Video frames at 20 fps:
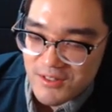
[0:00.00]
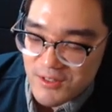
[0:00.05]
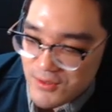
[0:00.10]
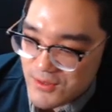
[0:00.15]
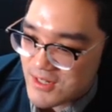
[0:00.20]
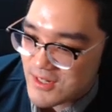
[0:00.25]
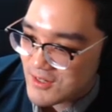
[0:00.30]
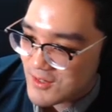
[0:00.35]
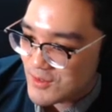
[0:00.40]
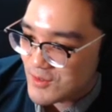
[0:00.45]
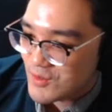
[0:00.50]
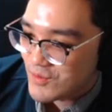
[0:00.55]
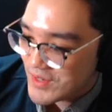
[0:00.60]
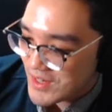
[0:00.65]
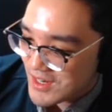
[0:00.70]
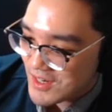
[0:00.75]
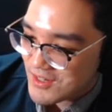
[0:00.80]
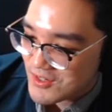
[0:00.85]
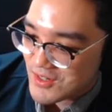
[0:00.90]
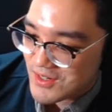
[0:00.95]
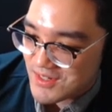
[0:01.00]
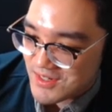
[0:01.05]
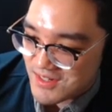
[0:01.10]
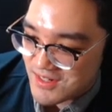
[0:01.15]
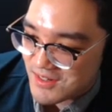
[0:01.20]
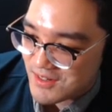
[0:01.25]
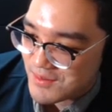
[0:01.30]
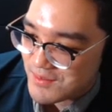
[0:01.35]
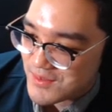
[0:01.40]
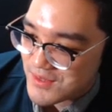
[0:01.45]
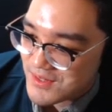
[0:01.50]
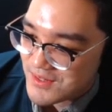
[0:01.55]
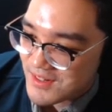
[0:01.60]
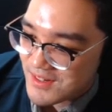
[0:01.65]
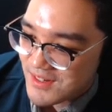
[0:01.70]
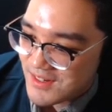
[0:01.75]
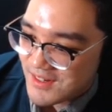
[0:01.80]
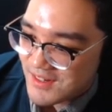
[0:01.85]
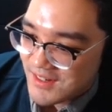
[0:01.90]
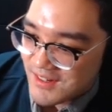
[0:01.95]
using those VHS tapes.
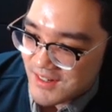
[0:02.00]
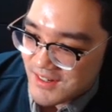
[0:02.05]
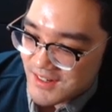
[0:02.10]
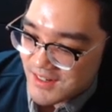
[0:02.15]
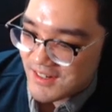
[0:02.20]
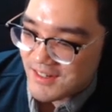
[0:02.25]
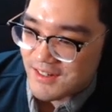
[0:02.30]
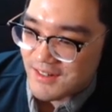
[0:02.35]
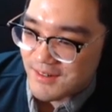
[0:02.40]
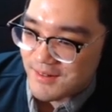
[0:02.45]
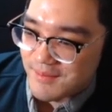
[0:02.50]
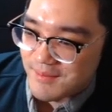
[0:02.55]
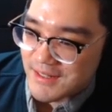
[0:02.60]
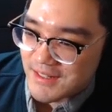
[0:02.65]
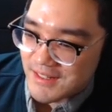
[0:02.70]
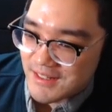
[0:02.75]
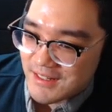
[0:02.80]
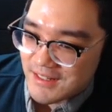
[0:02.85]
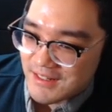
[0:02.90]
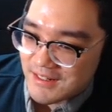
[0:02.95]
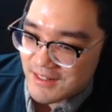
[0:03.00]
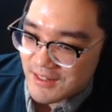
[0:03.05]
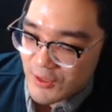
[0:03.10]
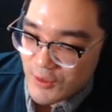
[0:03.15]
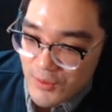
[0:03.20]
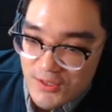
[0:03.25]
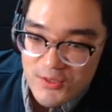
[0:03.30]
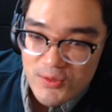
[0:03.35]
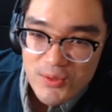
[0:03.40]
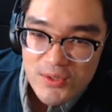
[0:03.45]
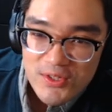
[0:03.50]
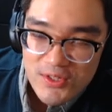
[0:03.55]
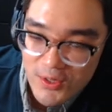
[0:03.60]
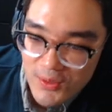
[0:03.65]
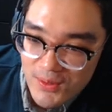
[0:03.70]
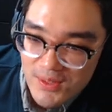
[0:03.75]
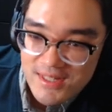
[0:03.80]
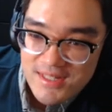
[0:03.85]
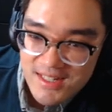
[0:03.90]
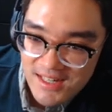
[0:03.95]
Um, and then I always was
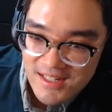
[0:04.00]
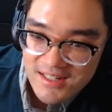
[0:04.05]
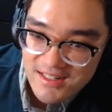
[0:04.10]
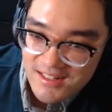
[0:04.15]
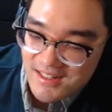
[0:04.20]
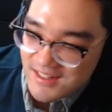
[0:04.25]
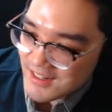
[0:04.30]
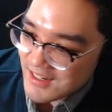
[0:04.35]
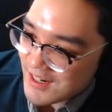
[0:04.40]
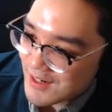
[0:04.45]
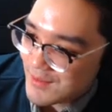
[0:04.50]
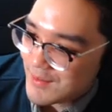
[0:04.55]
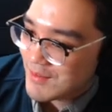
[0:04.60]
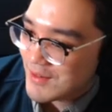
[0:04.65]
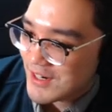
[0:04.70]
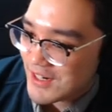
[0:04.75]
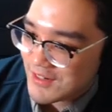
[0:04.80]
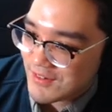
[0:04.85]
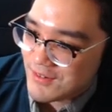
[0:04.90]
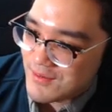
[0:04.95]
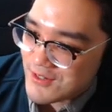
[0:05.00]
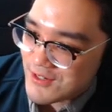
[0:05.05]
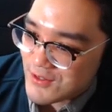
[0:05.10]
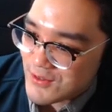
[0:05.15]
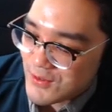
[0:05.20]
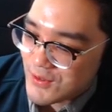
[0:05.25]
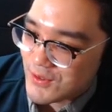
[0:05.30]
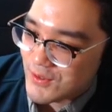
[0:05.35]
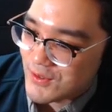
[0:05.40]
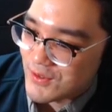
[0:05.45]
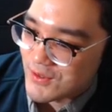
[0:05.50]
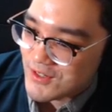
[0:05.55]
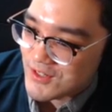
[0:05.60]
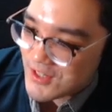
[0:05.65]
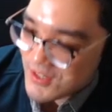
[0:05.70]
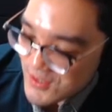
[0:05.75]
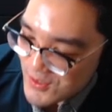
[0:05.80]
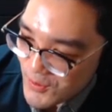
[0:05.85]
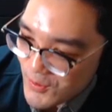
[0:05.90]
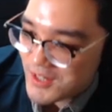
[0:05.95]
so excited coming back from school
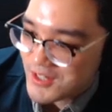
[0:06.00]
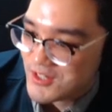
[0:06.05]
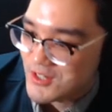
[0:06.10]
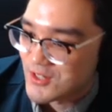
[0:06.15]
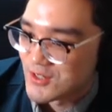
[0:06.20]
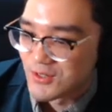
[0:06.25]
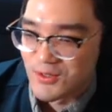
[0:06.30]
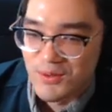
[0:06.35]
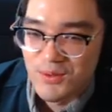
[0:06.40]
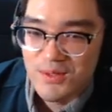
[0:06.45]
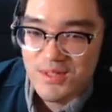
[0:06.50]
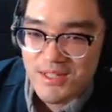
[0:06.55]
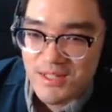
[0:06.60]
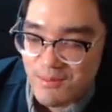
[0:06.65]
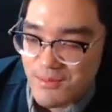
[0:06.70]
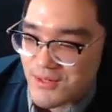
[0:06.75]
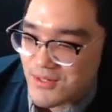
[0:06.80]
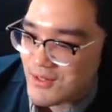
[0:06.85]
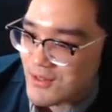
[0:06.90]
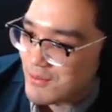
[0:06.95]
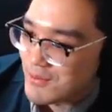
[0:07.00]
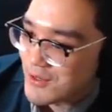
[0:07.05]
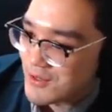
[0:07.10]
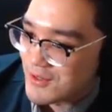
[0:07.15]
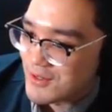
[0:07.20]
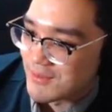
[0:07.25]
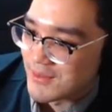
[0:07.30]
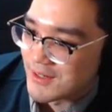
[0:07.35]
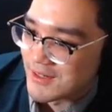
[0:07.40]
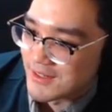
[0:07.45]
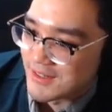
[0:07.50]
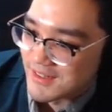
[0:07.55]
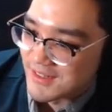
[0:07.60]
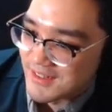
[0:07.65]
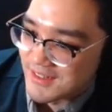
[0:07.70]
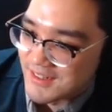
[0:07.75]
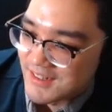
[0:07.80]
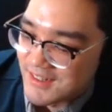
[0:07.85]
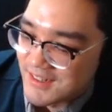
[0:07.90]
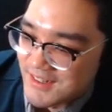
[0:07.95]
just to watch the newest episode of Pokemon.
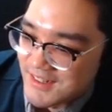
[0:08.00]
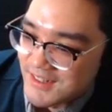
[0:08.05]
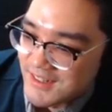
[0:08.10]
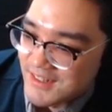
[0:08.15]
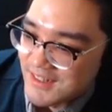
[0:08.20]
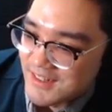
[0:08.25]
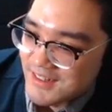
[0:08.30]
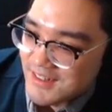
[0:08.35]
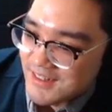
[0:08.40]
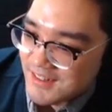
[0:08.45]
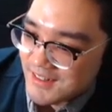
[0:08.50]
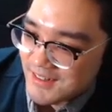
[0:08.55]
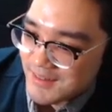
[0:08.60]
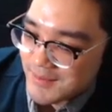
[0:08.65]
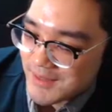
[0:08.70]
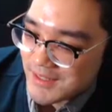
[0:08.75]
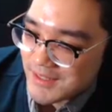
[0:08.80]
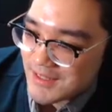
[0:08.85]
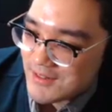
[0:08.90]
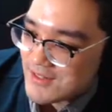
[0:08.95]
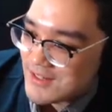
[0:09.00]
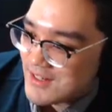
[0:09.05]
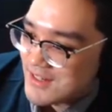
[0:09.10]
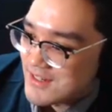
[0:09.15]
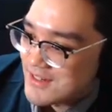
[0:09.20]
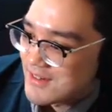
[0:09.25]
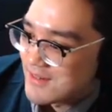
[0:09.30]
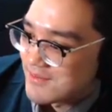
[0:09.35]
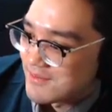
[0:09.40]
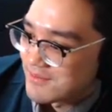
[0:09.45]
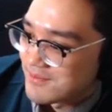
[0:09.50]
Oh man, that was awesome.